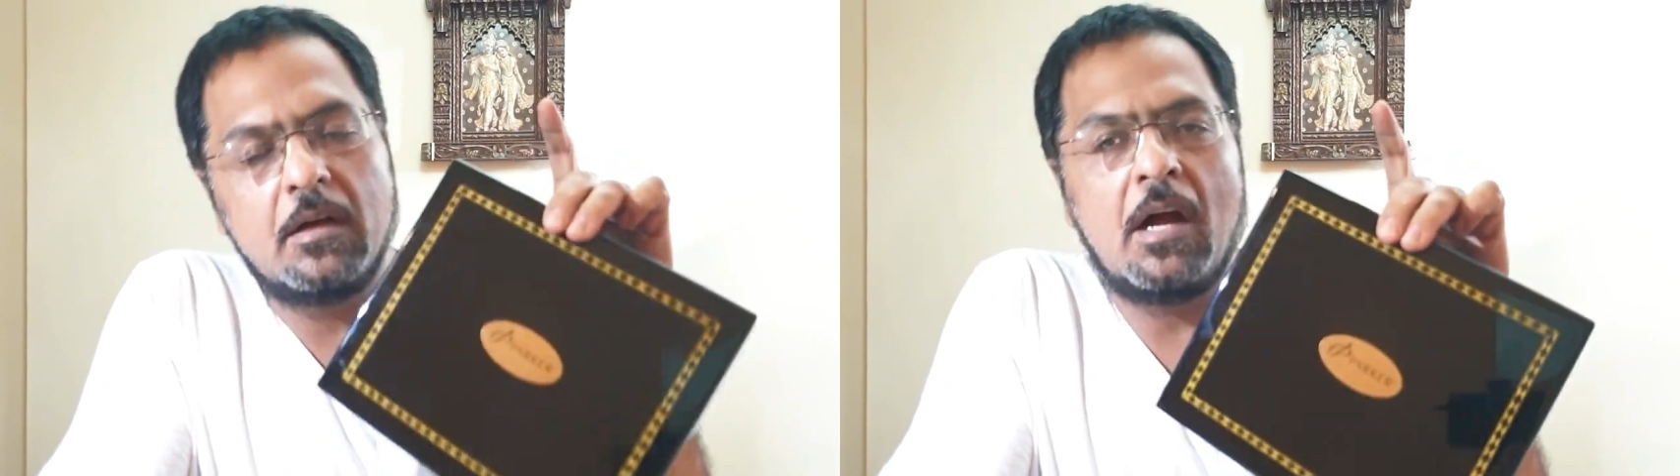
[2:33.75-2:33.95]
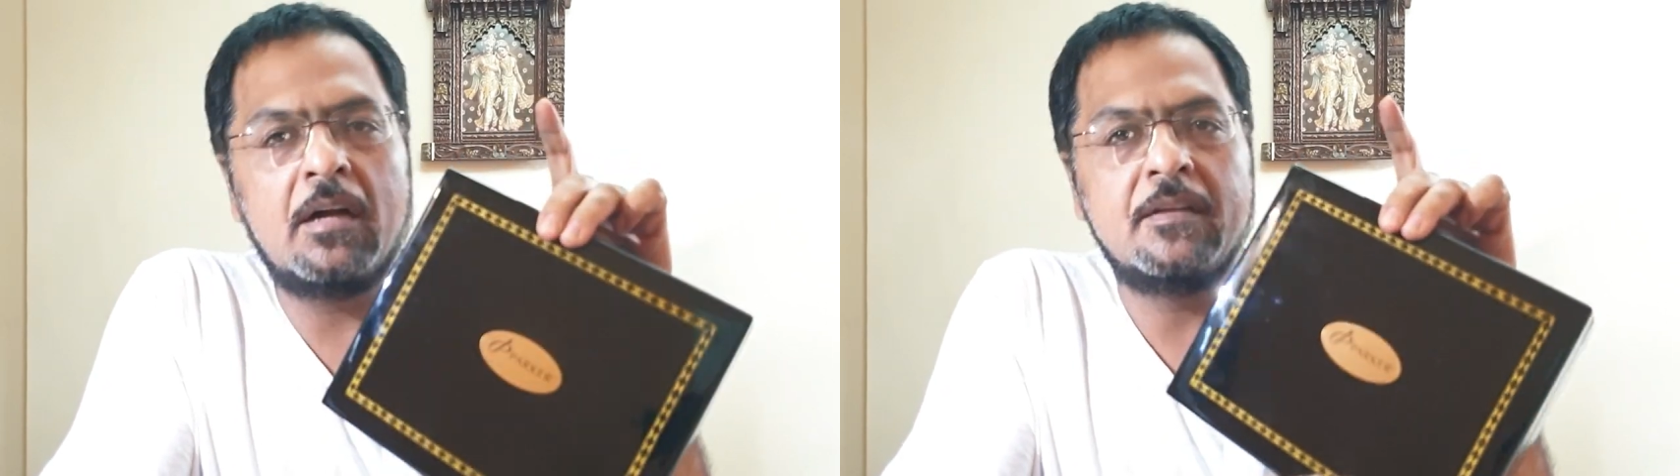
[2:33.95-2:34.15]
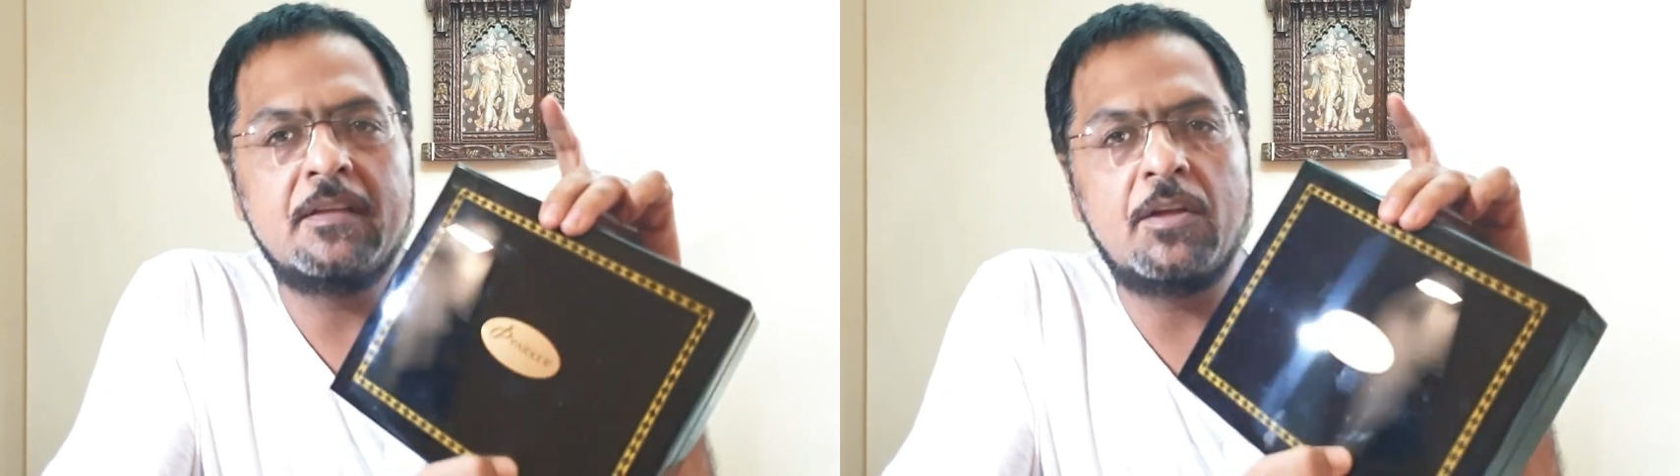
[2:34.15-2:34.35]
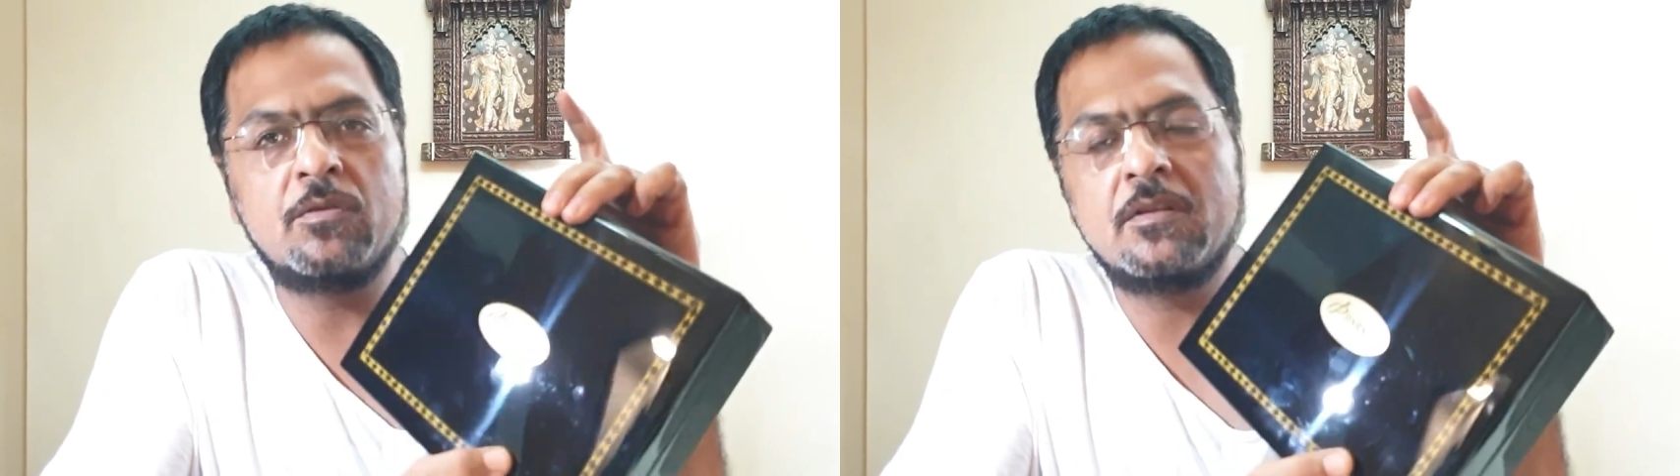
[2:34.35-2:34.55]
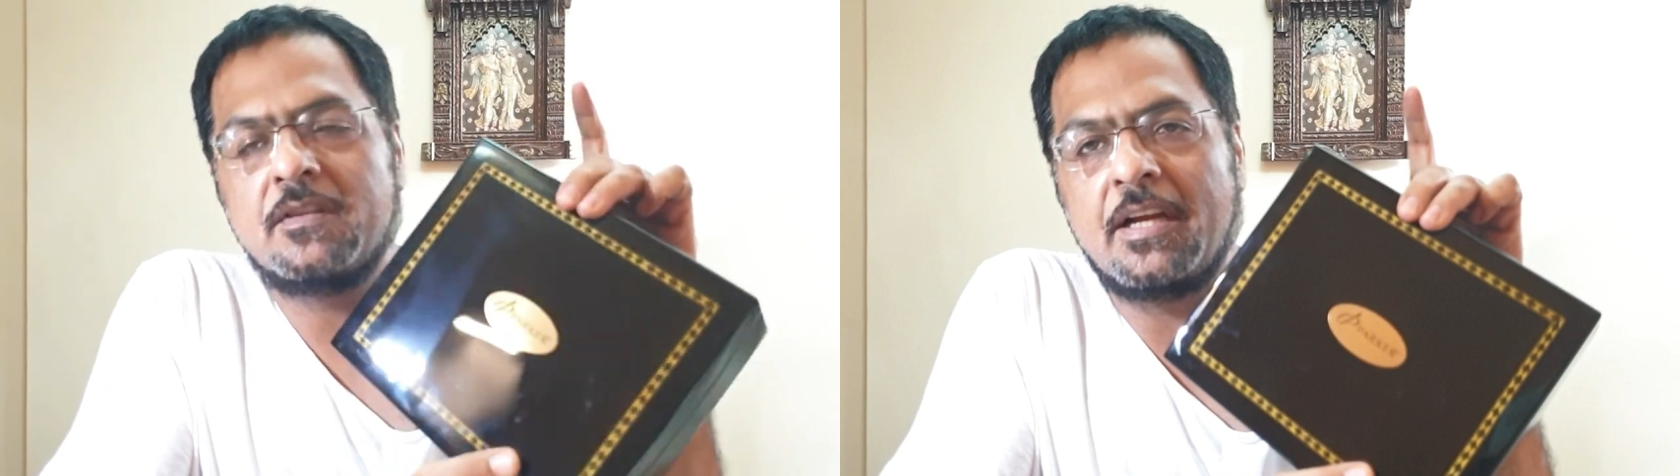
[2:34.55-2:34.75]
art design
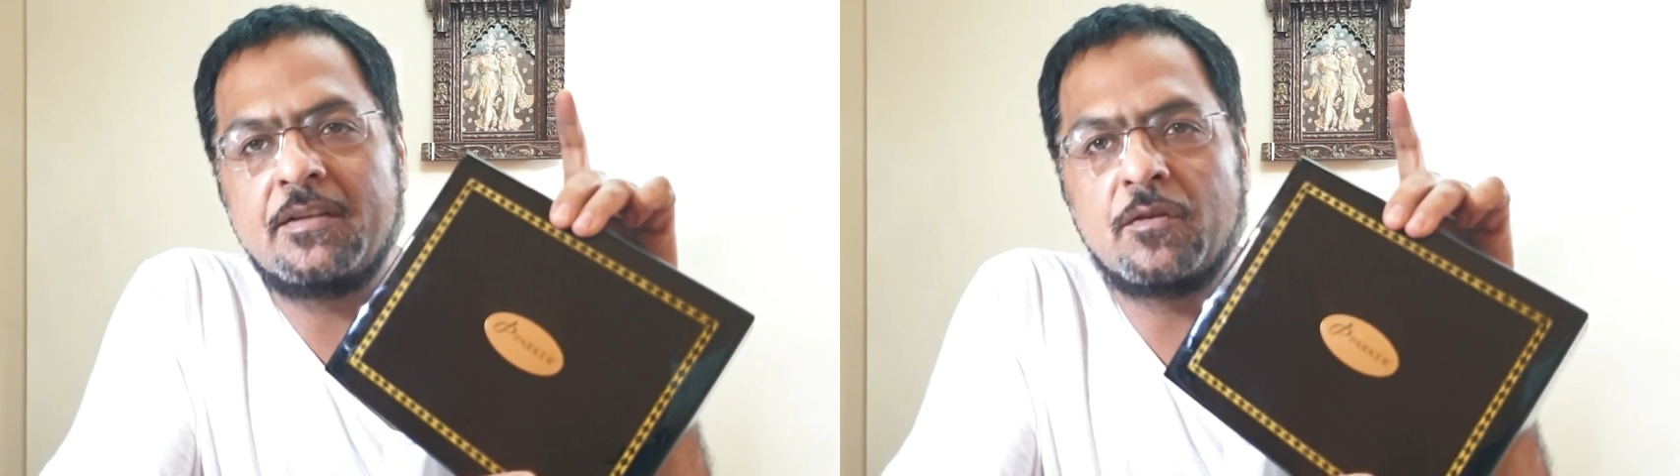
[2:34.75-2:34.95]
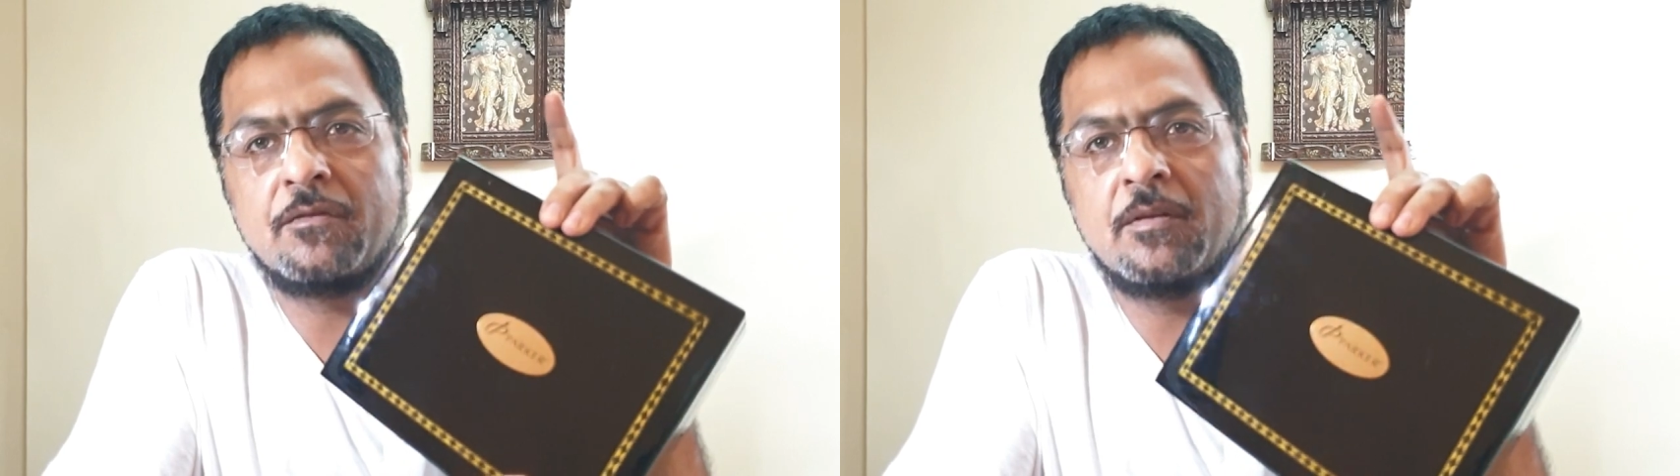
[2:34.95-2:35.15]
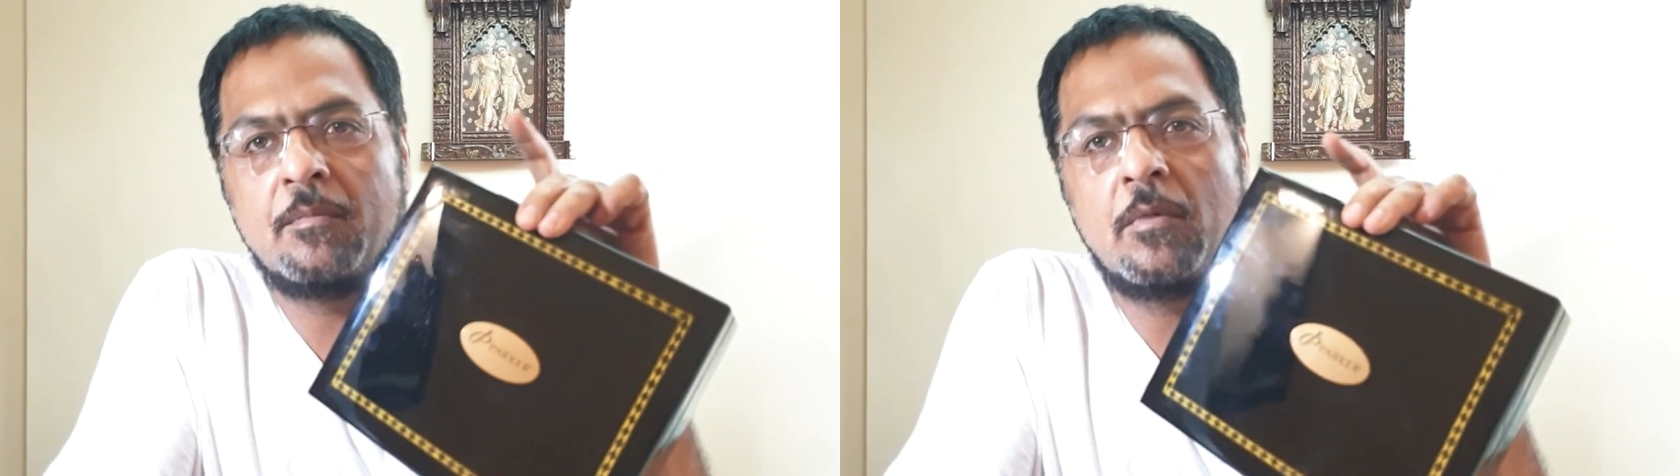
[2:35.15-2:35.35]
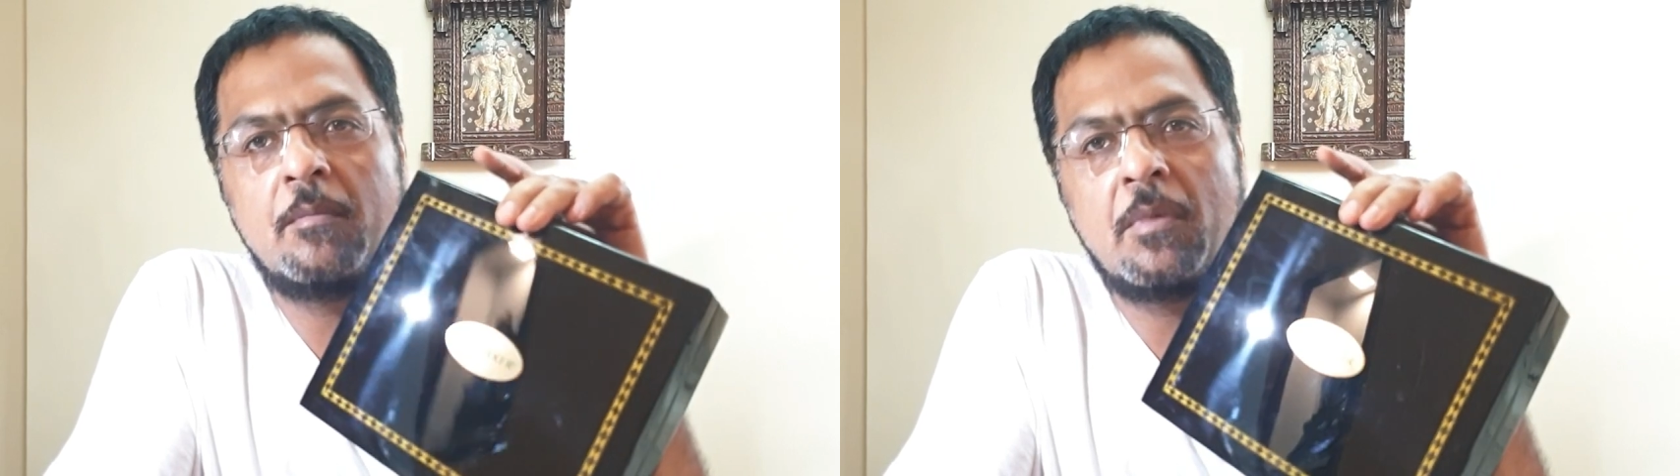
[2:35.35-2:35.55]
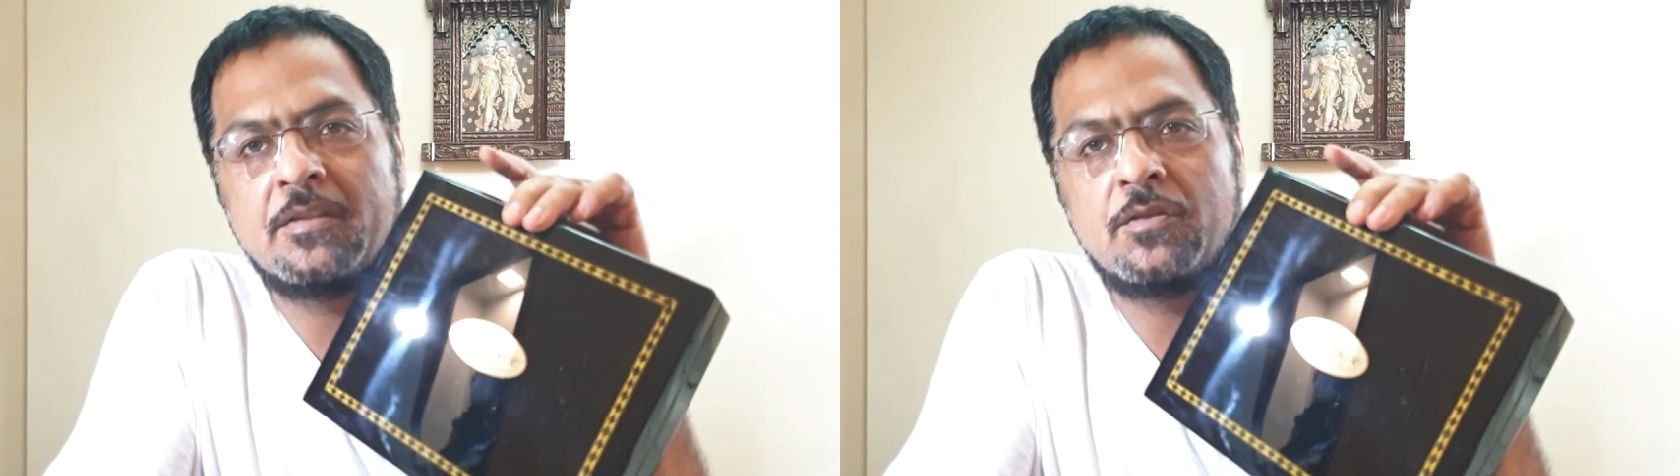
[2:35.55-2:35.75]
on the sides of the
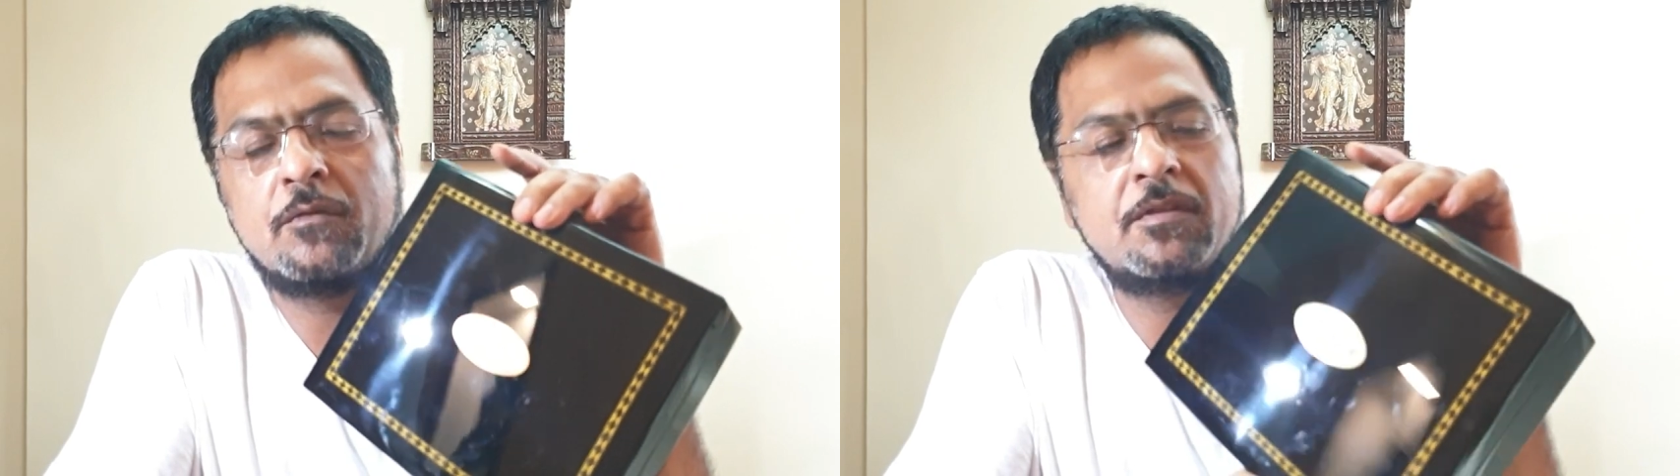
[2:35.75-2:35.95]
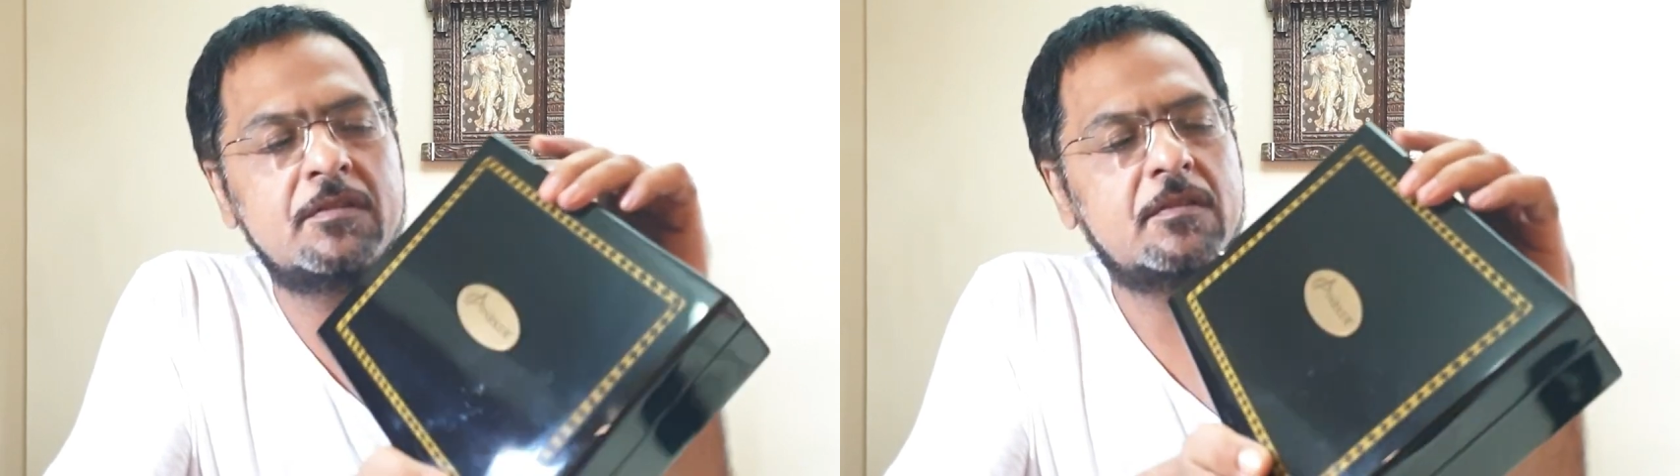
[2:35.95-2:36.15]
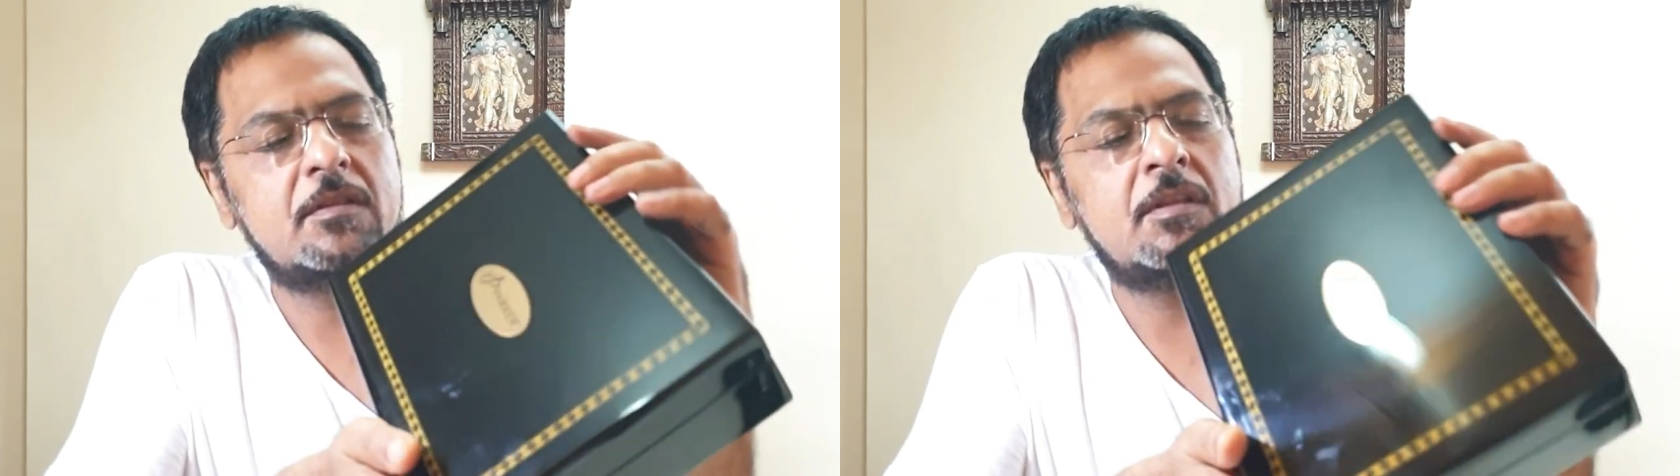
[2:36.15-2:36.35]
margin of this.